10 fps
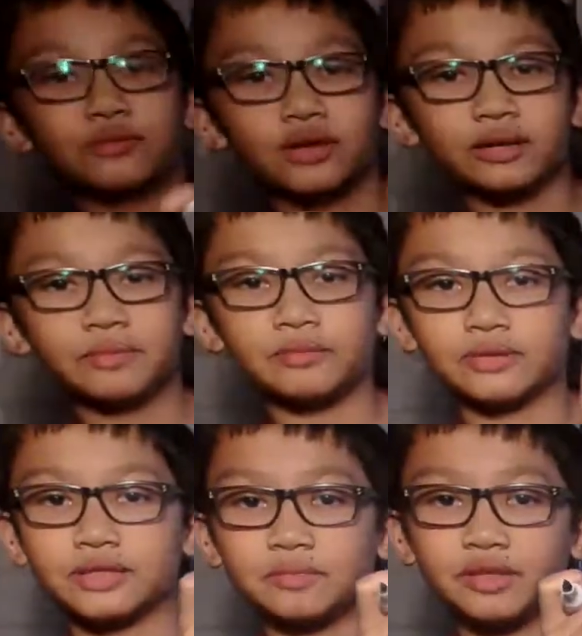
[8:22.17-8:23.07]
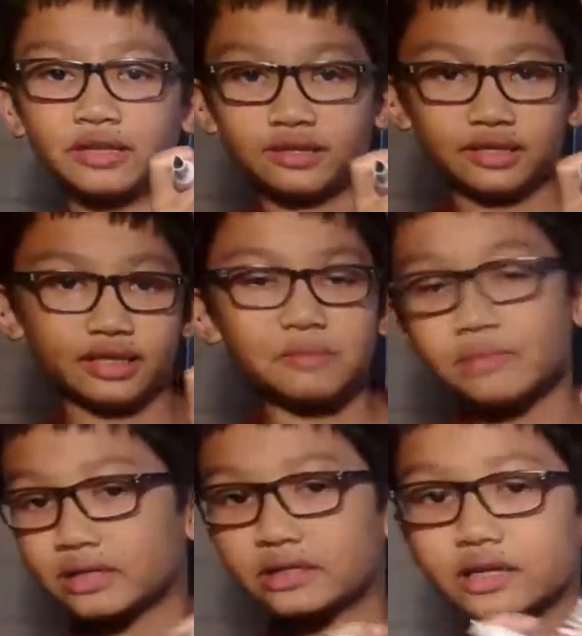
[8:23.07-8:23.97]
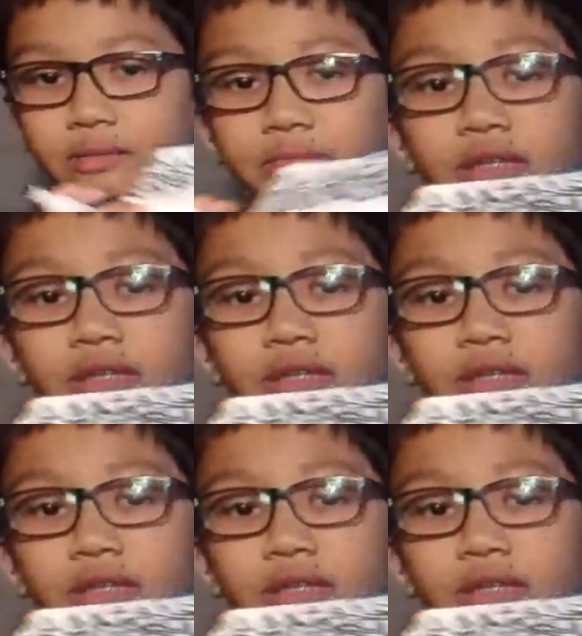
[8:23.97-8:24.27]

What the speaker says: worry about what's up there because I messed up.